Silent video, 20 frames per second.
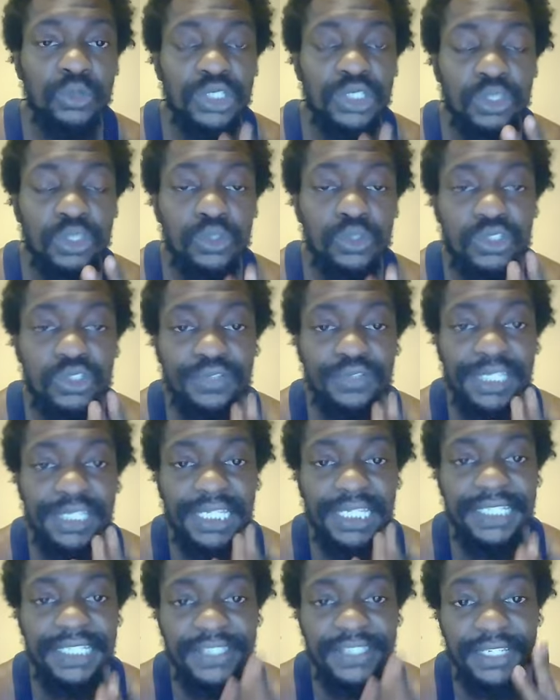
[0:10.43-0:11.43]
as those three
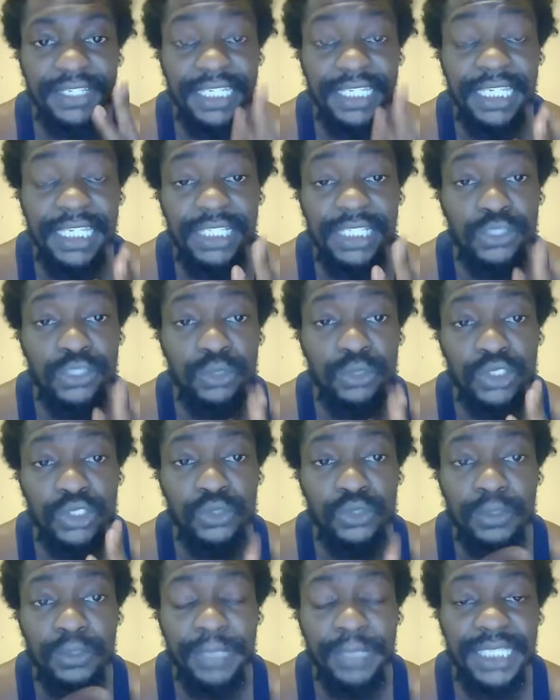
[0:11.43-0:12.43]
things are key to
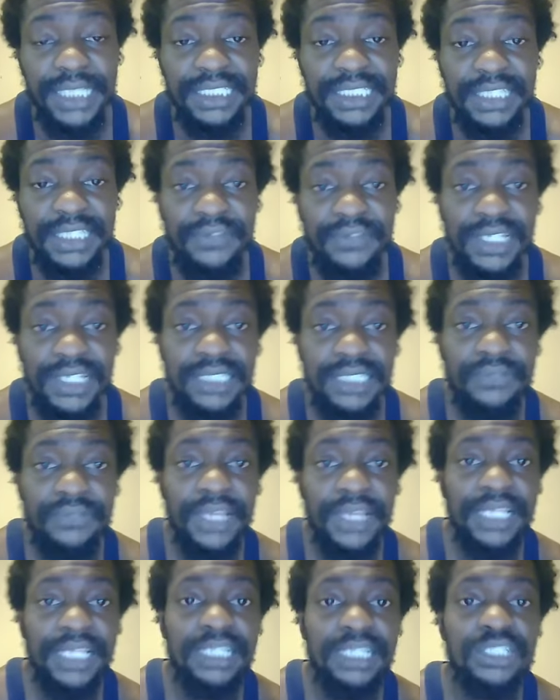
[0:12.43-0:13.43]
ensuring positivity is
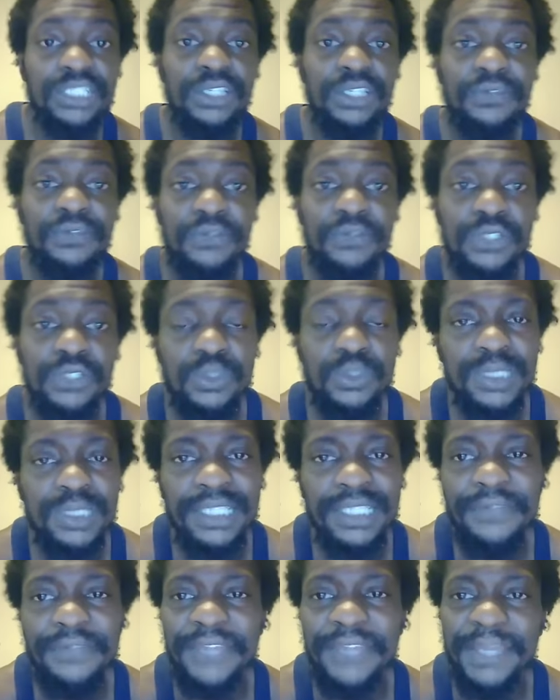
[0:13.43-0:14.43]
invited into your future. What's
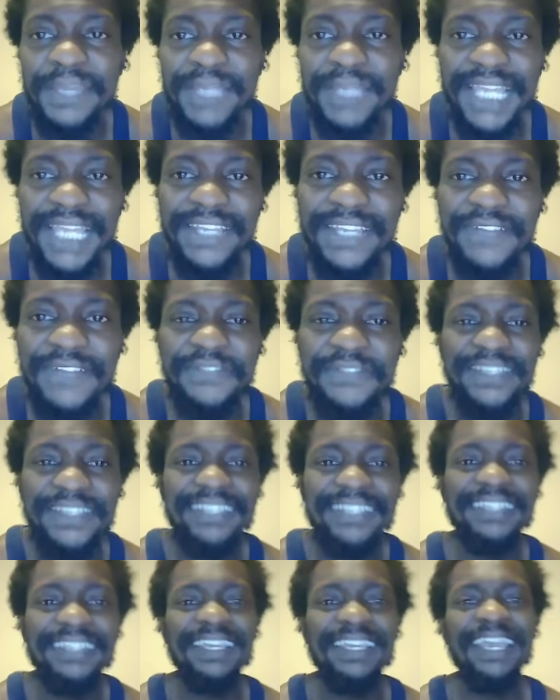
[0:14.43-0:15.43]
up, family? How y'all feeling?